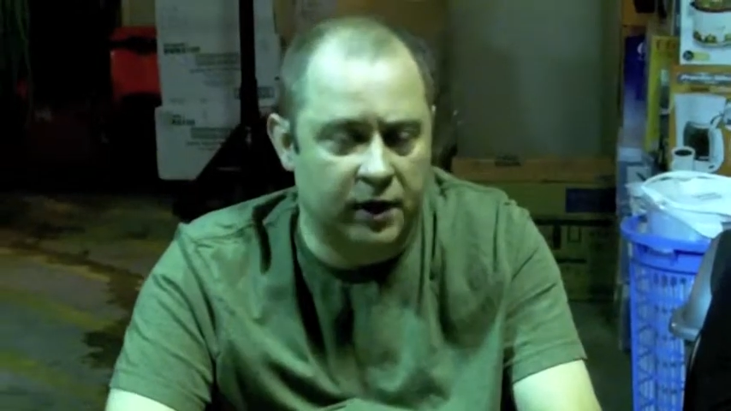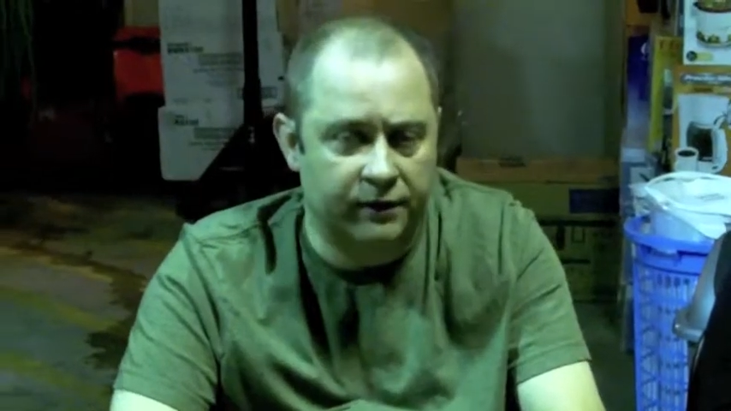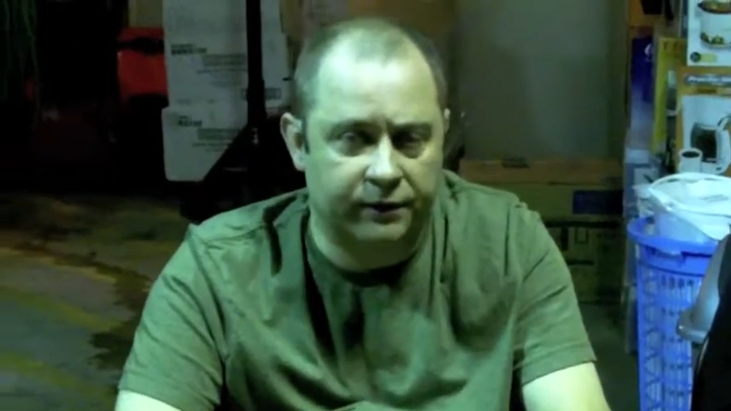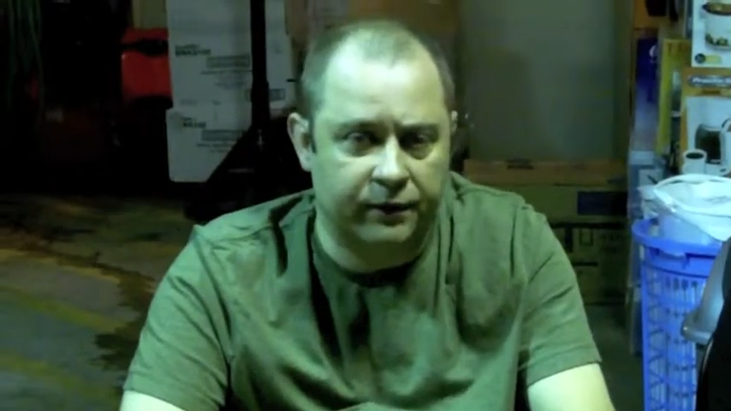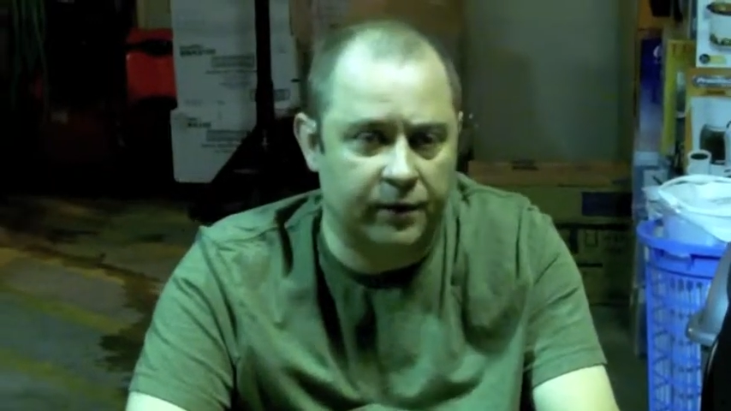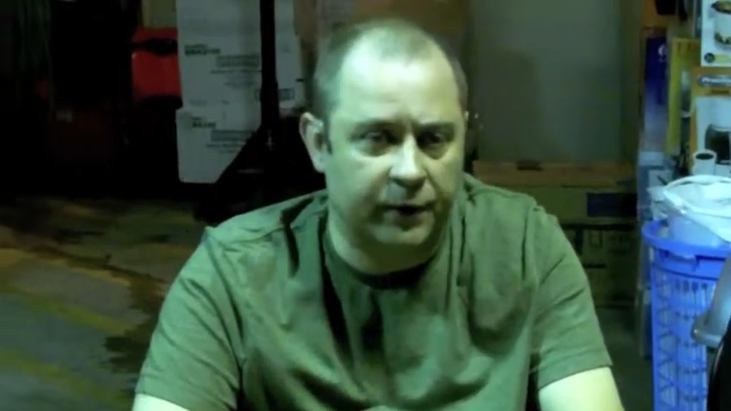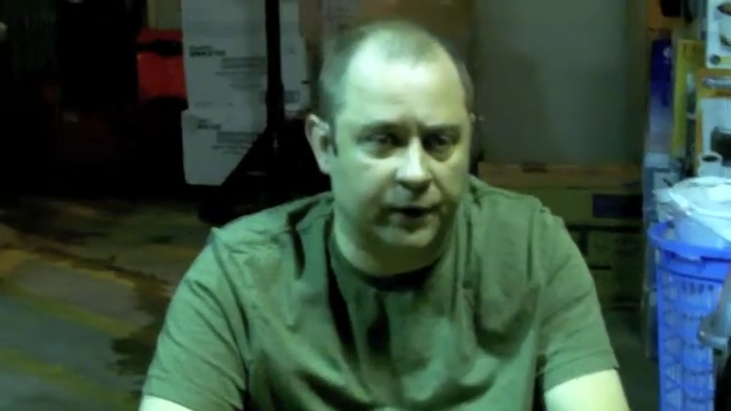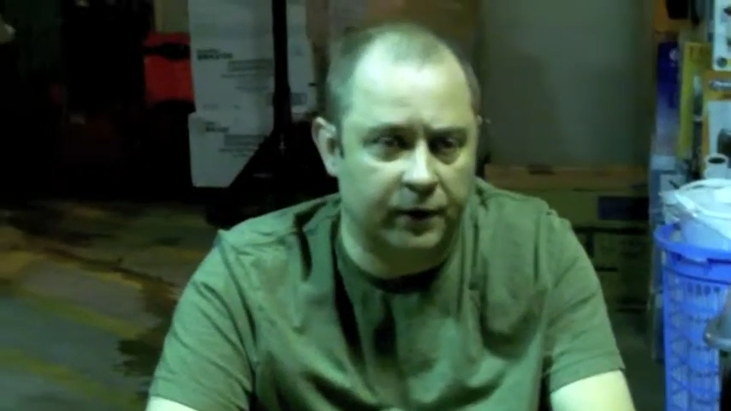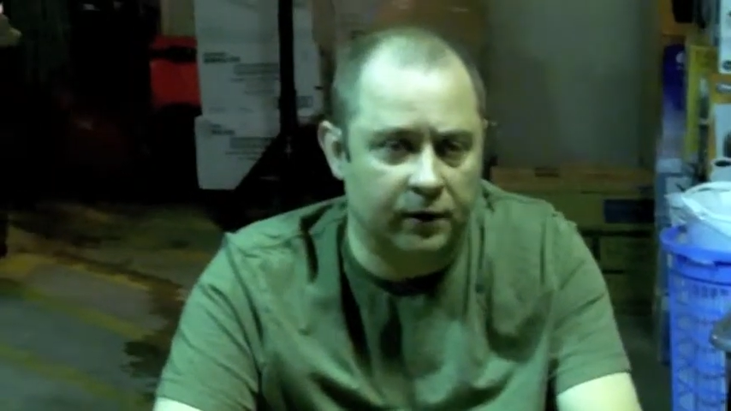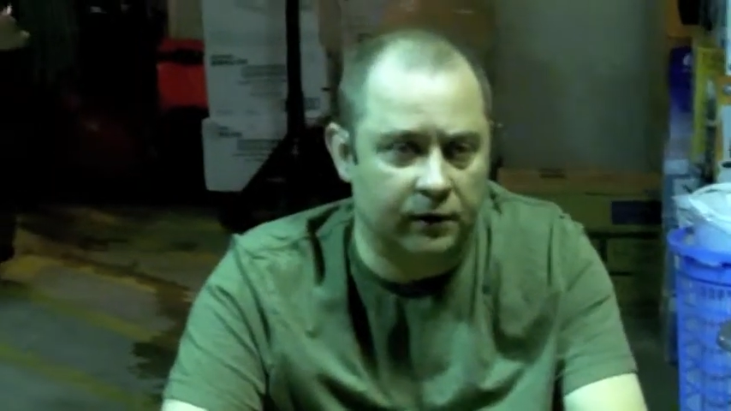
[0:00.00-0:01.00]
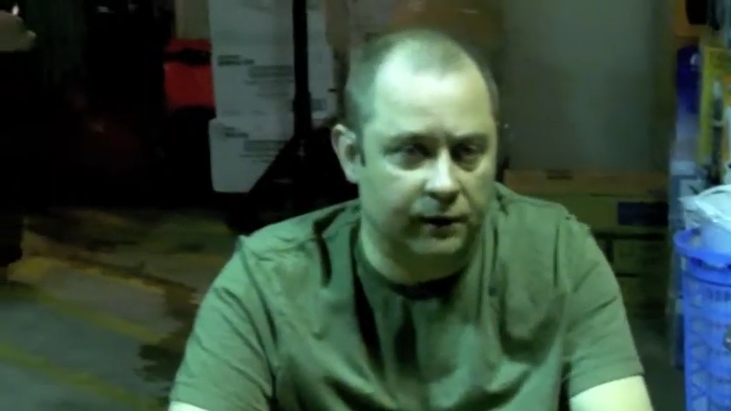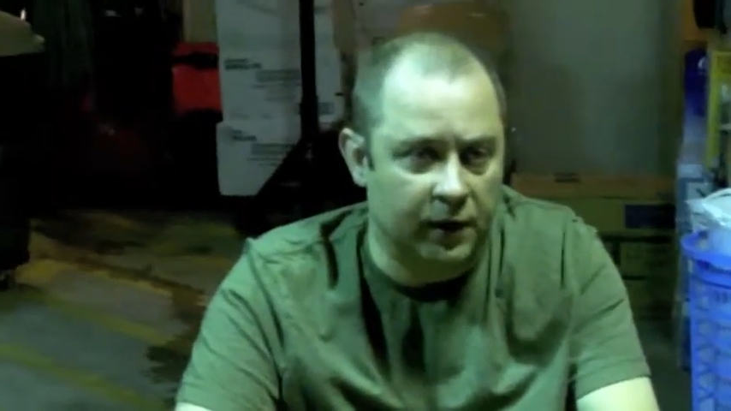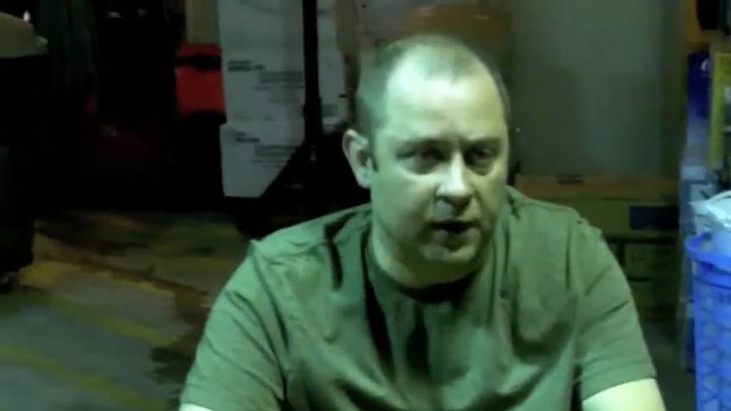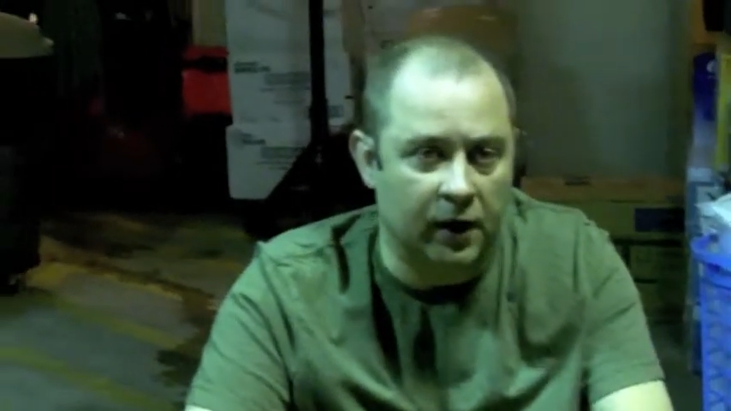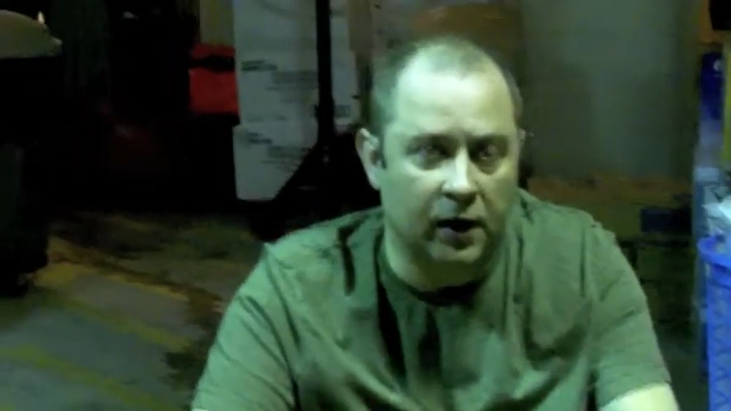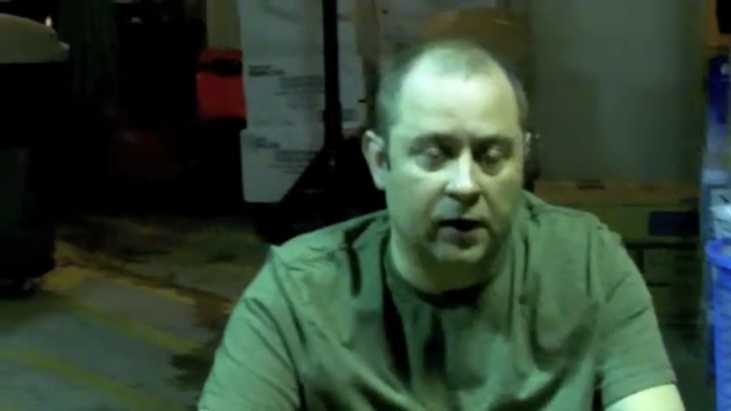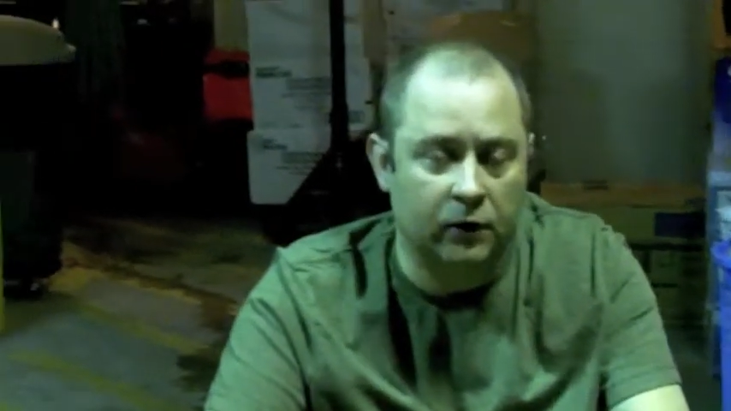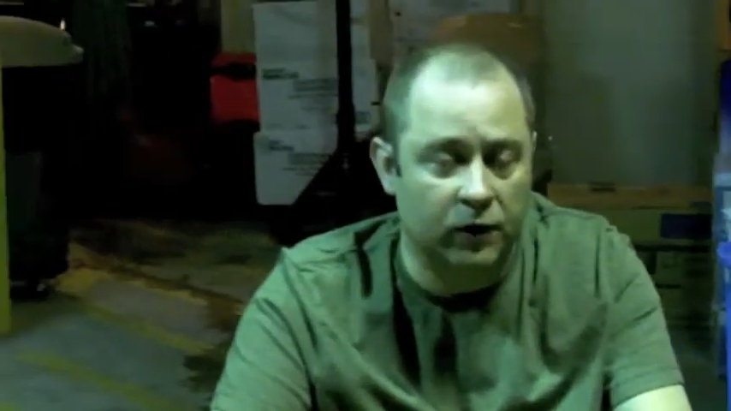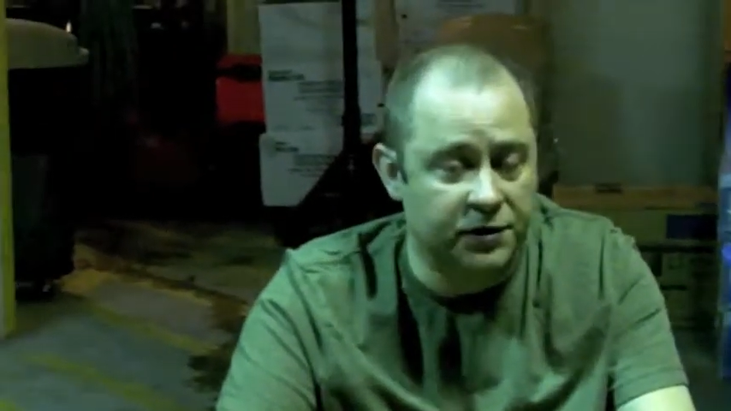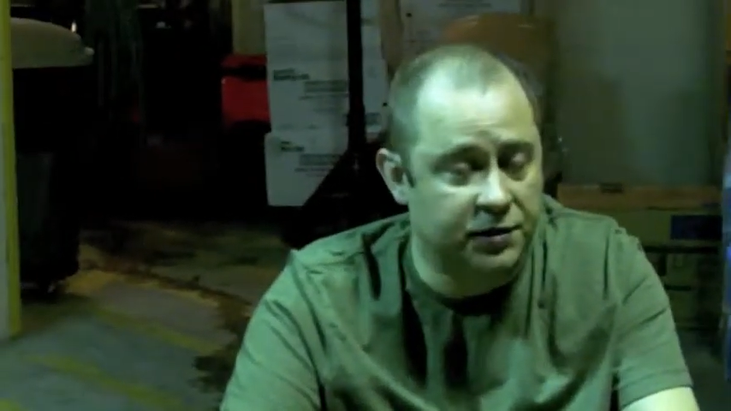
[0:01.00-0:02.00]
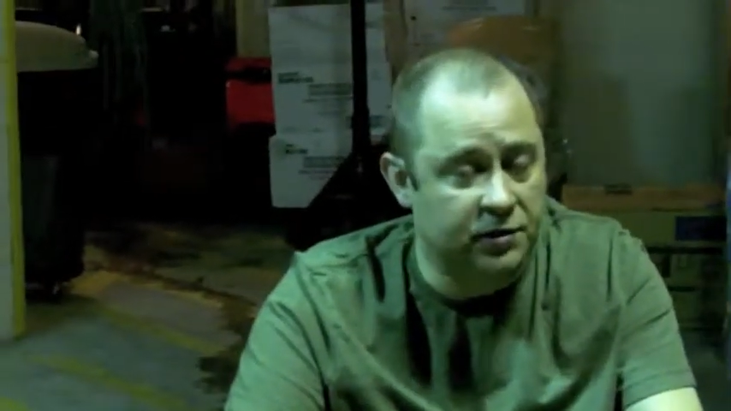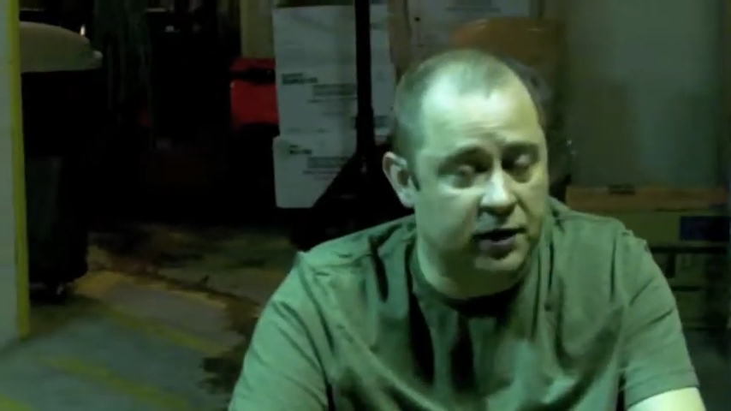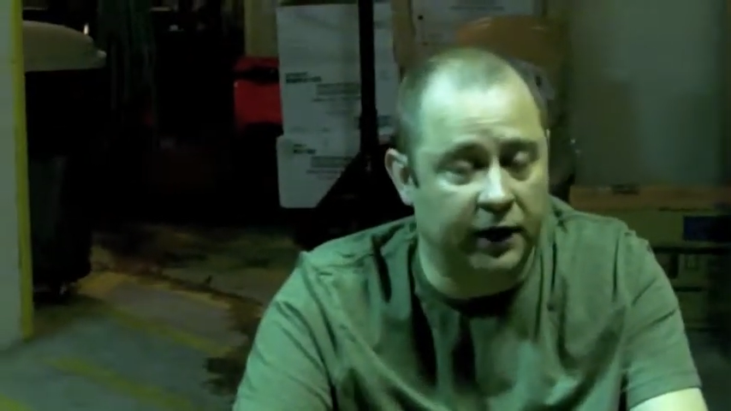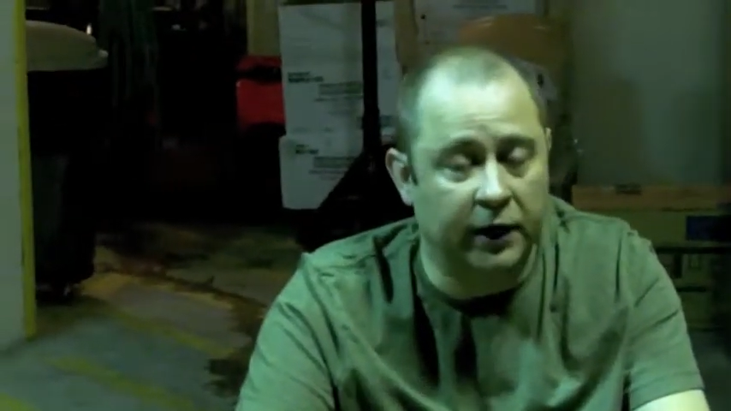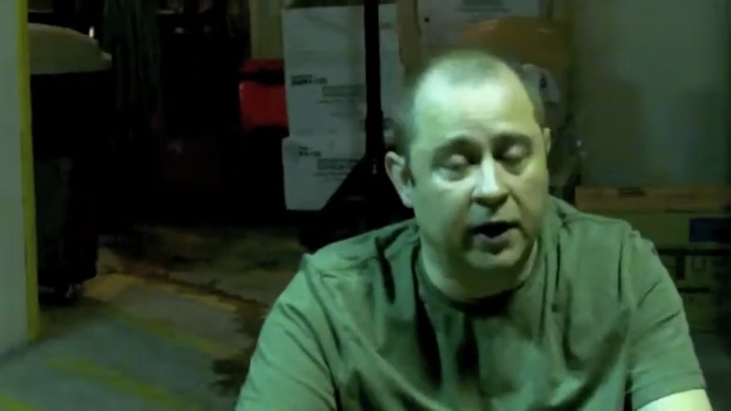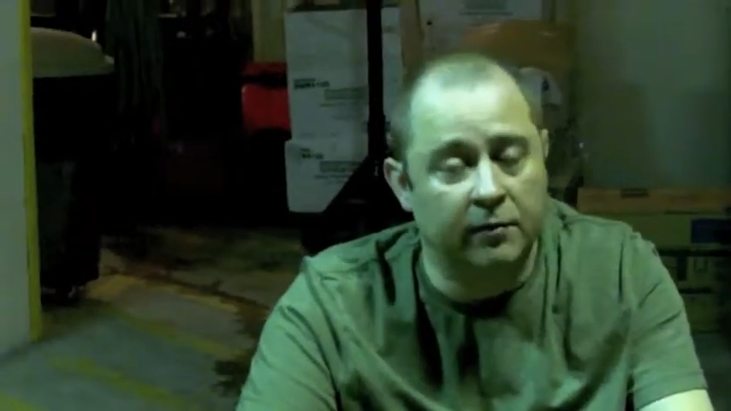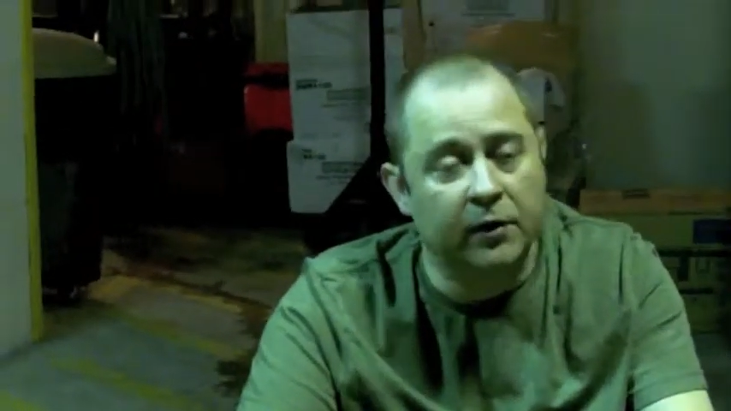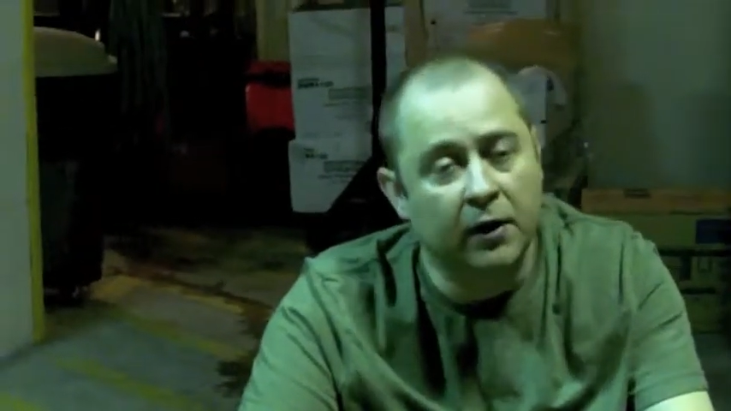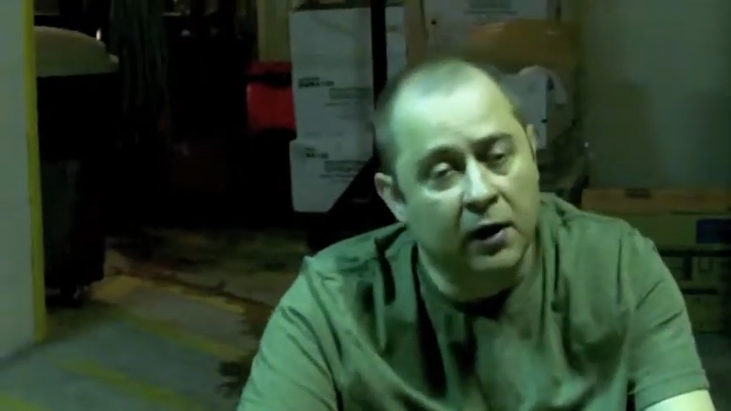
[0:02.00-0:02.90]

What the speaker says: have repetitive questions like name,